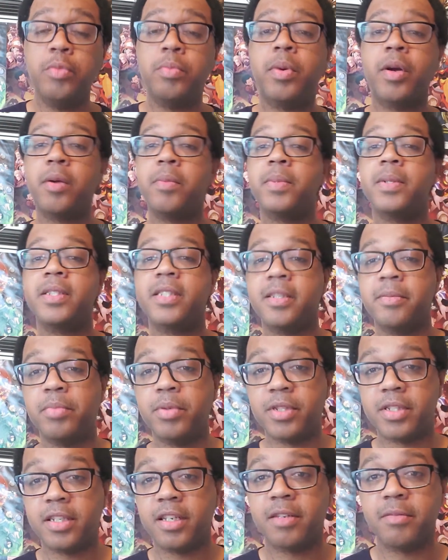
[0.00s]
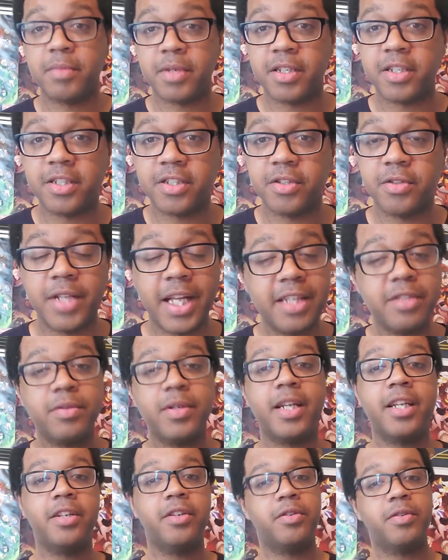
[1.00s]
purposely puts gum on the shoe. That's when
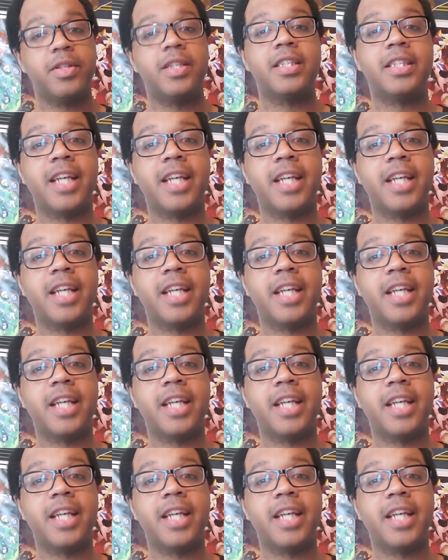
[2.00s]
I knew this